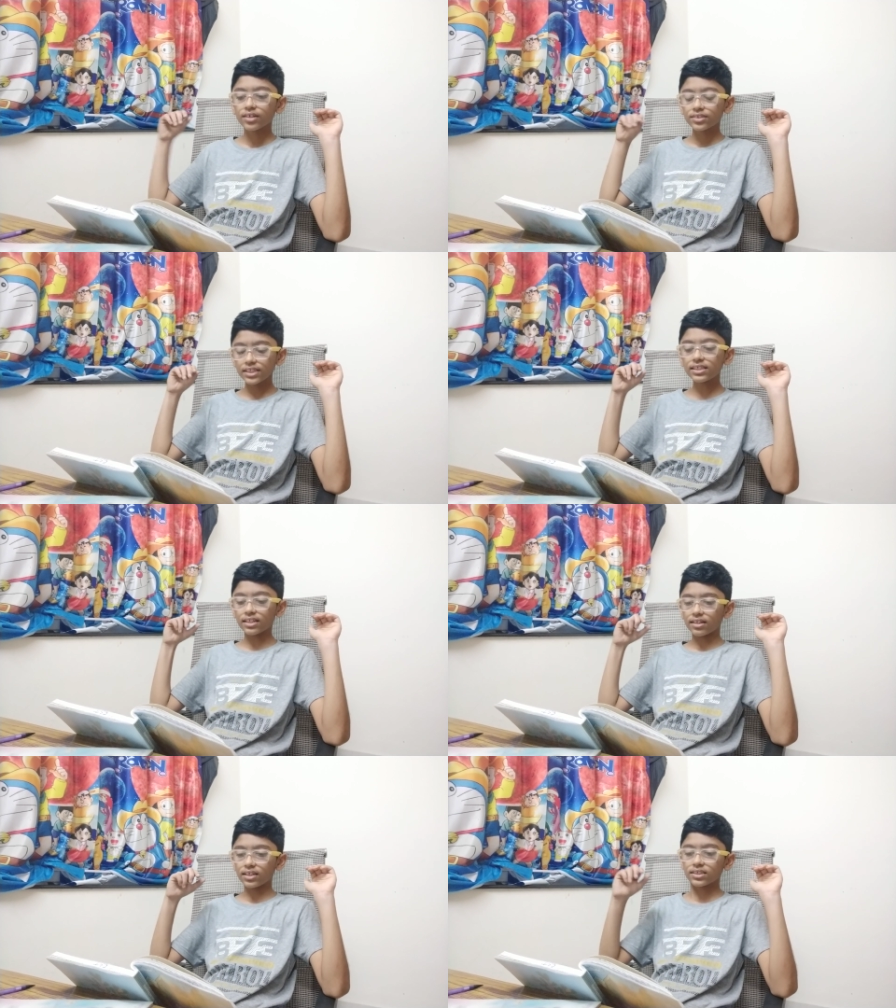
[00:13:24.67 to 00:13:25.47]
These
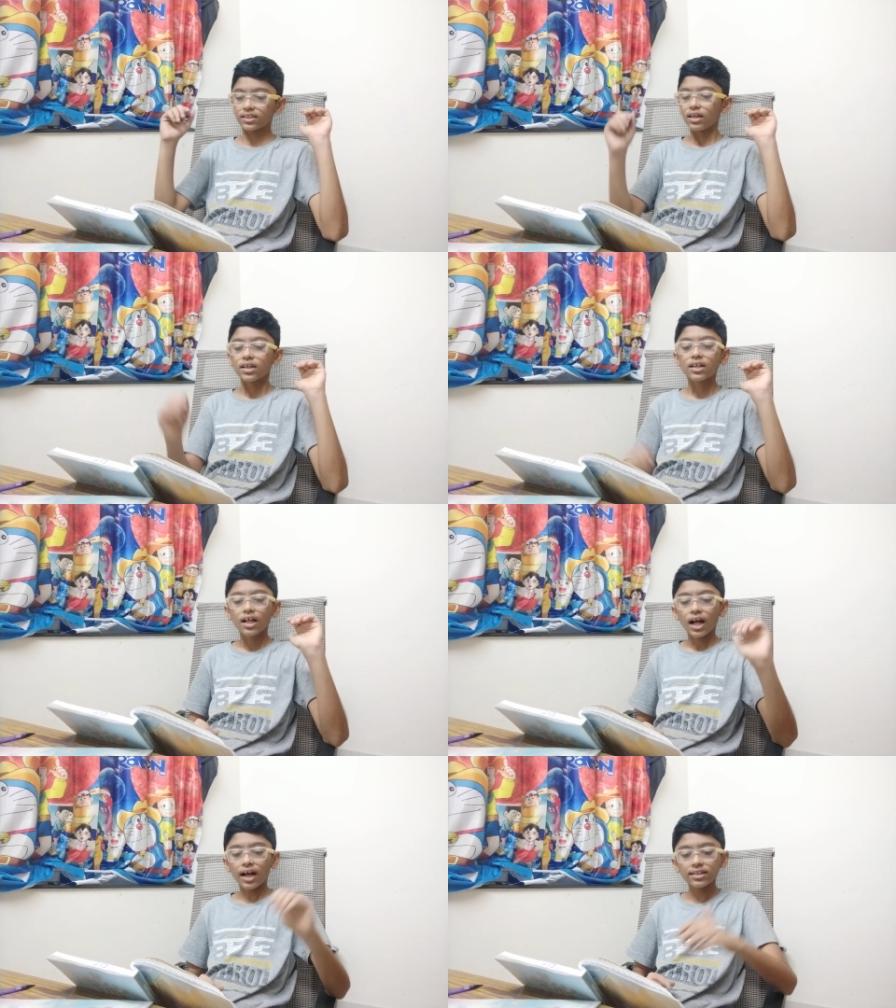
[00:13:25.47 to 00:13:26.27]
are nice.
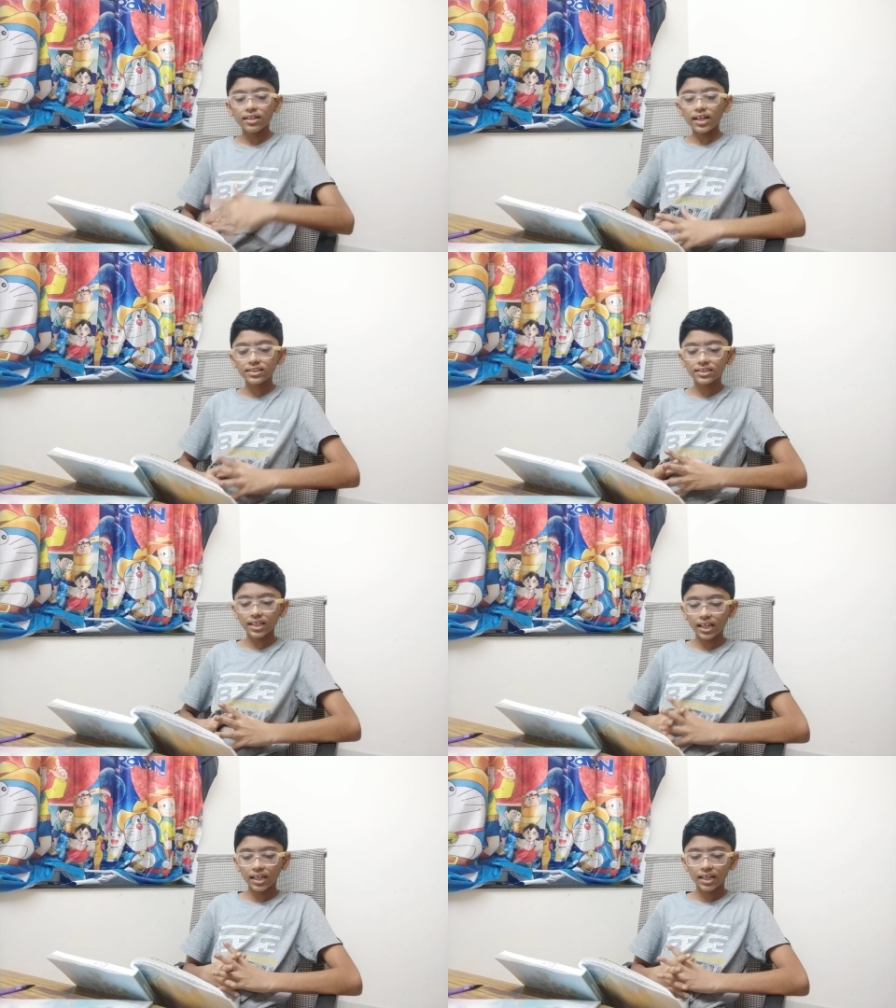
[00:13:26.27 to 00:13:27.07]
And let's
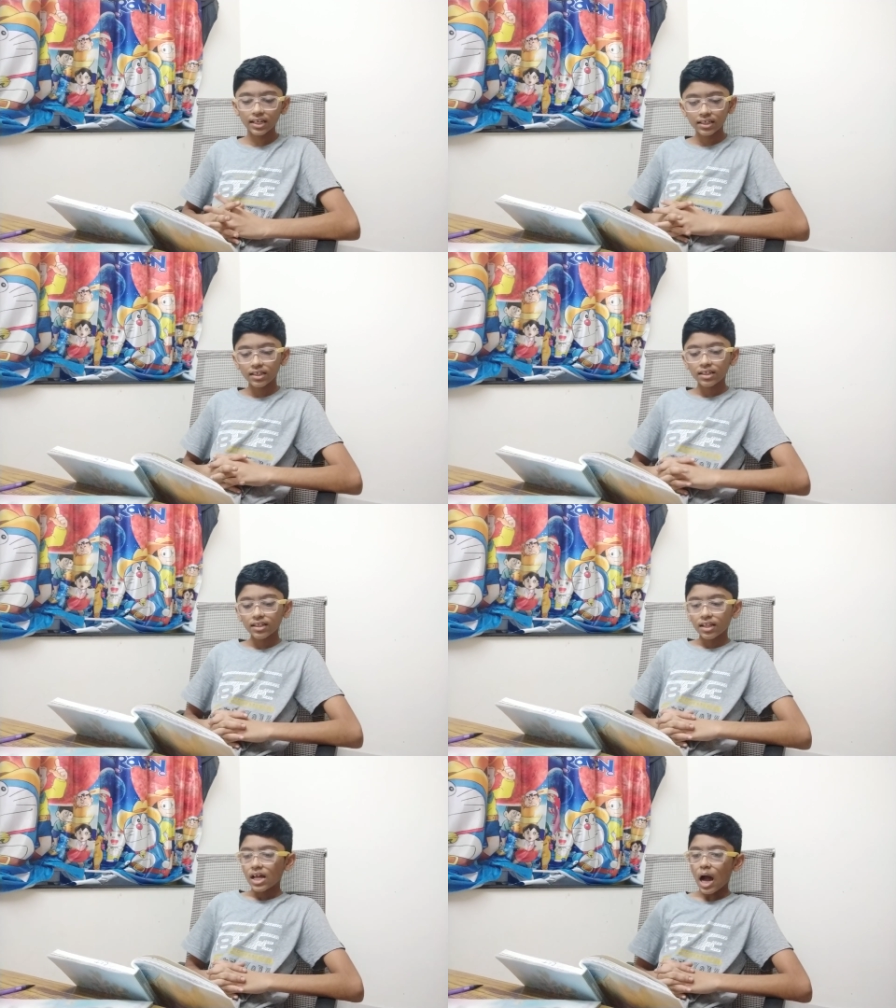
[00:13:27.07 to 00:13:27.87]
see
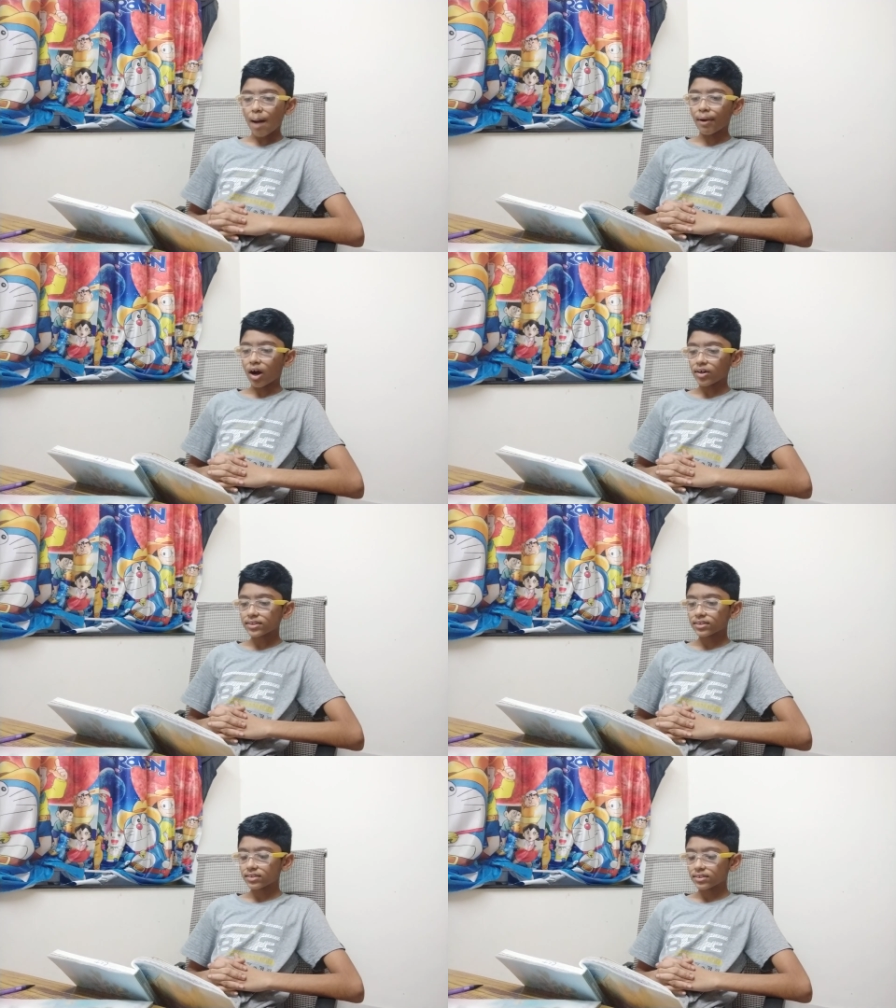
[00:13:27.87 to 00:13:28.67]
about
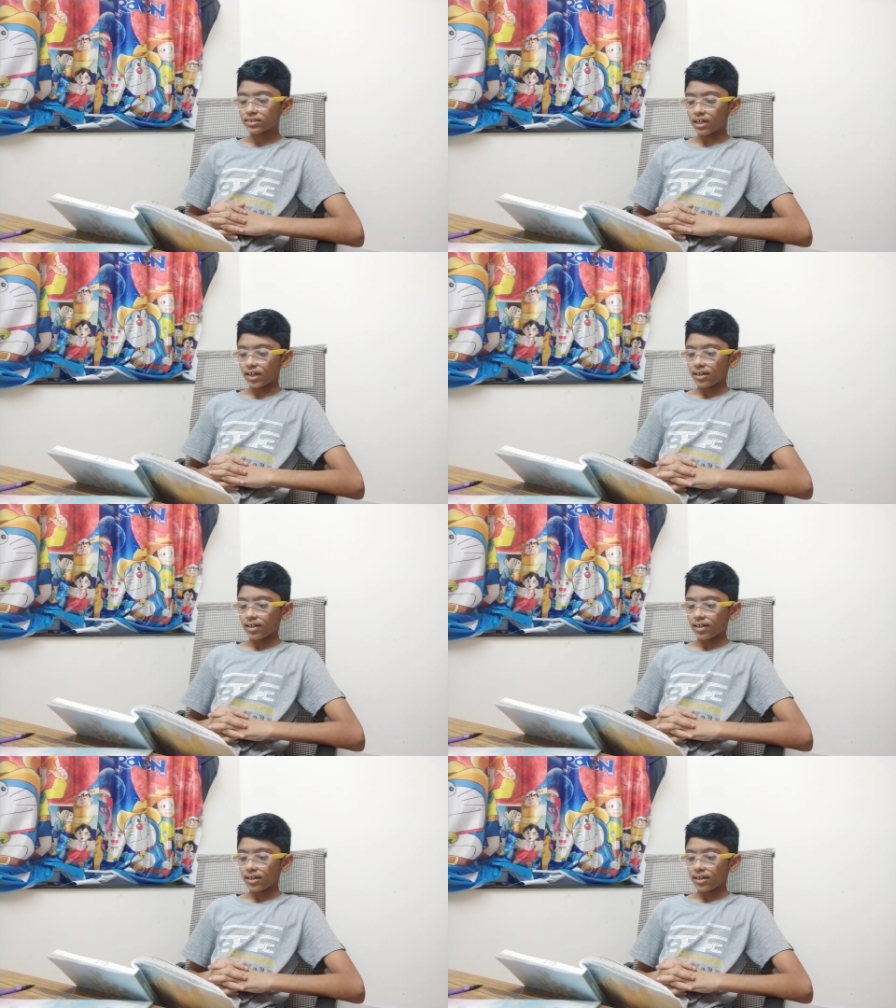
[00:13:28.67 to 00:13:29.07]
the